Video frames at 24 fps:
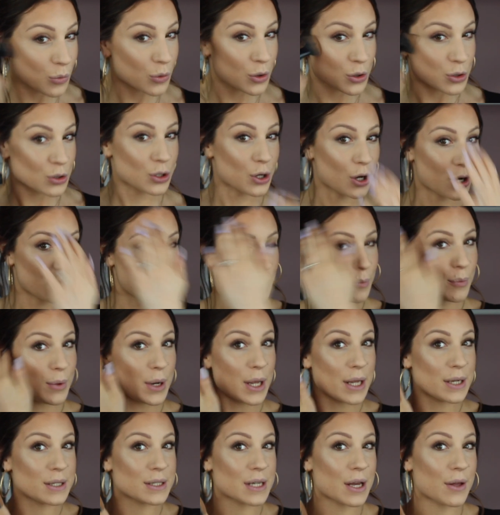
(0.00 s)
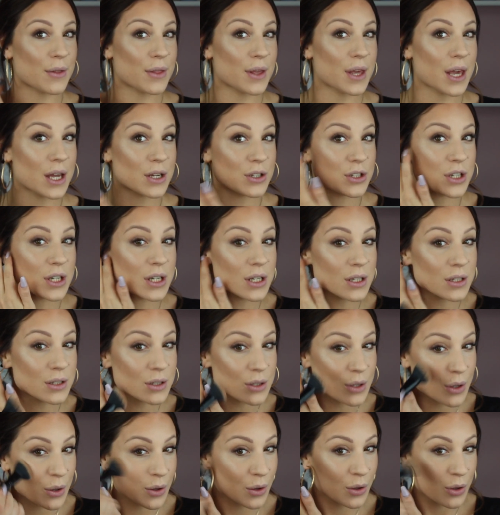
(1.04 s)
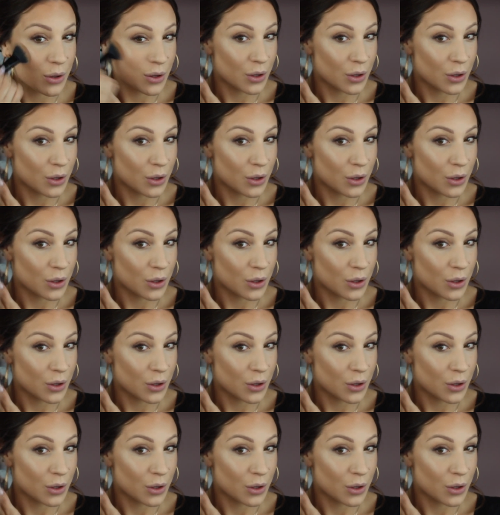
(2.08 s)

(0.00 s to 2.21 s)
just to kind of blend out the edges.